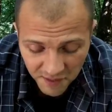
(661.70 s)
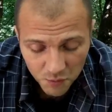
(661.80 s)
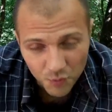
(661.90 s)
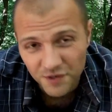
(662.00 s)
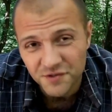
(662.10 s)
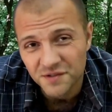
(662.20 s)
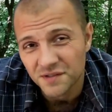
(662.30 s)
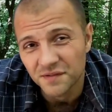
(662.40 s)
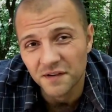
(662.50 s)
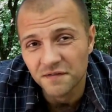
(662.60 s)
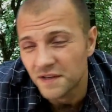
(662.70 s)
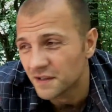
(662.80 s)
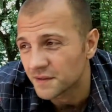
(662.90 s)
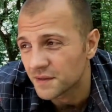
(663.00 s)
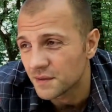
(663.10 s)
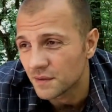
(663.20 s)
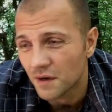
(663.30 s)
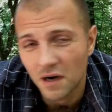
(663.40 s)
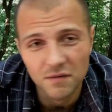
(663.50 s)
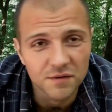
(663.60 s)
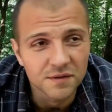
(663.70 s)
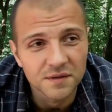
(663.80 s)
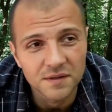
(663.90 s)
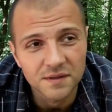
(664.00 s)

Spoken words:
any questions, if I failed to cover